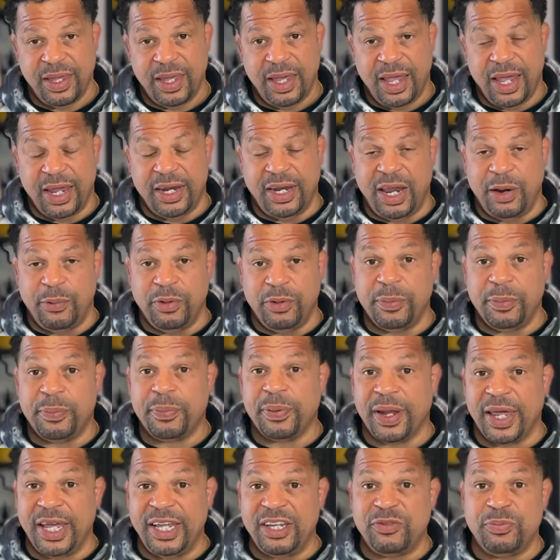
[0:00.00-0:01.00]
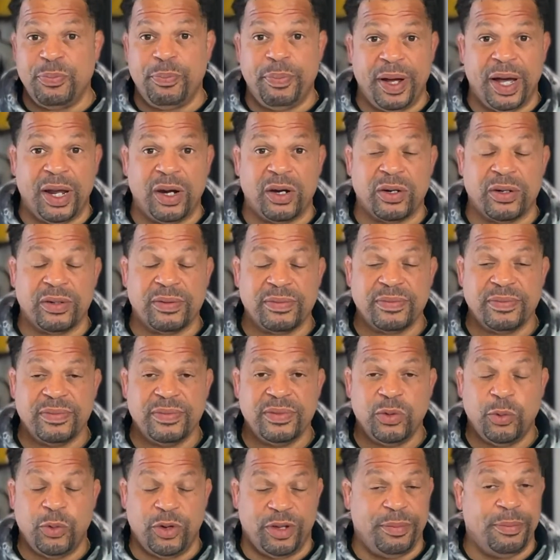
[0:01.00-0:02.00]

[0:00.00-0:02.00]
and they replace butter with